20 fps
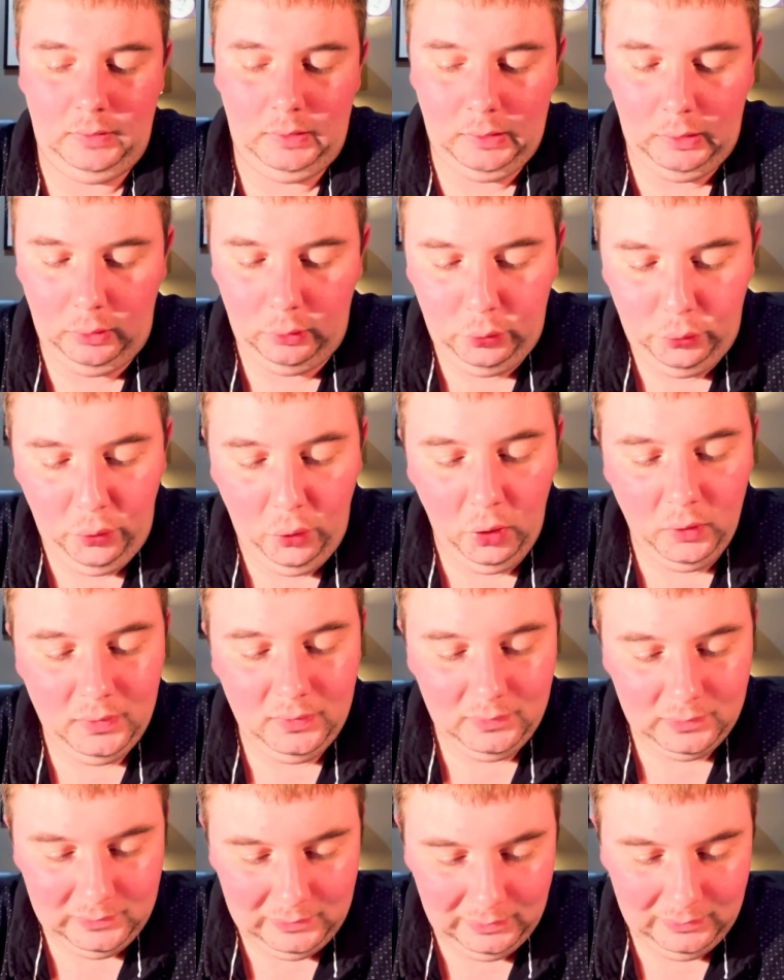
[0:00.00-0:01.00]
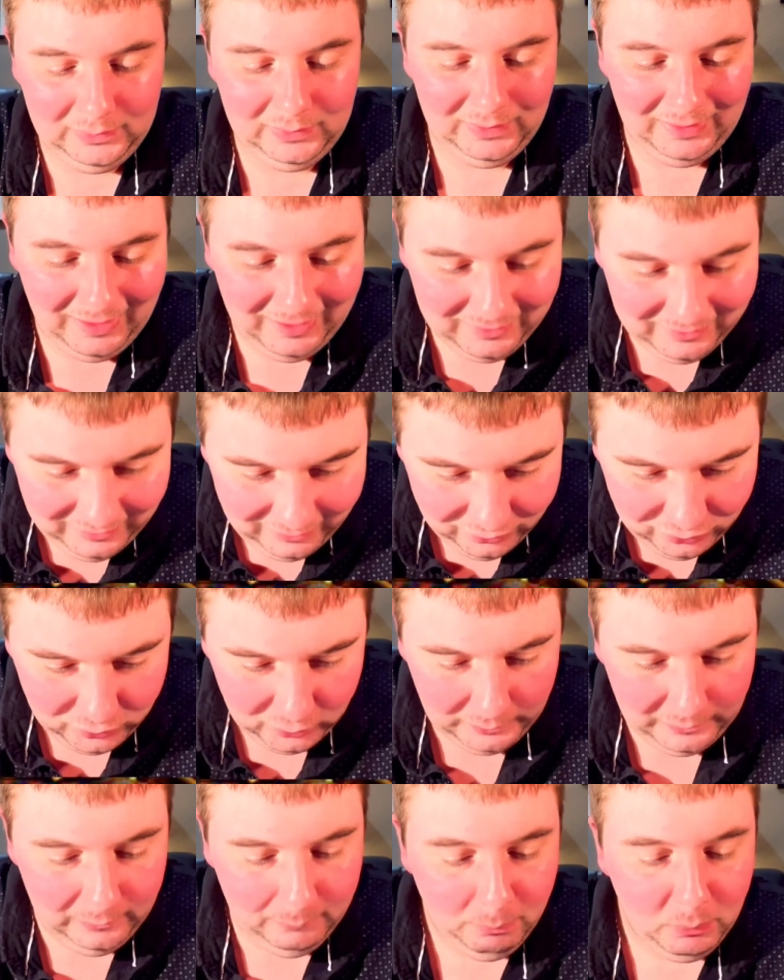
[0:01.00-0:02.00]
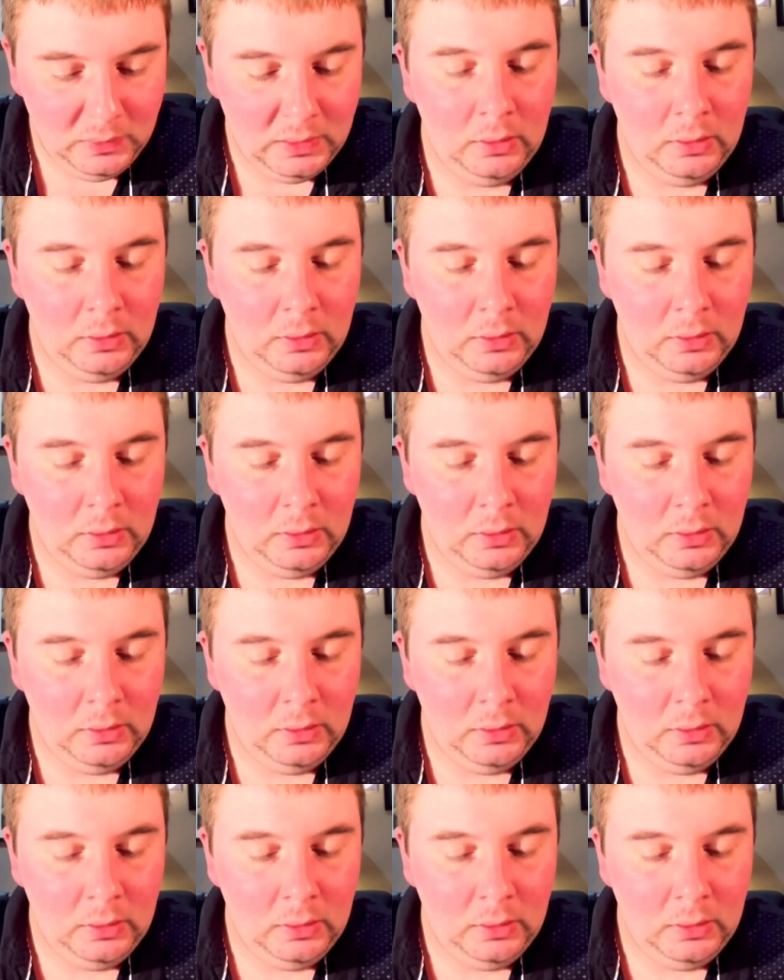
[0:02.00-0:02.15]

the 36th edition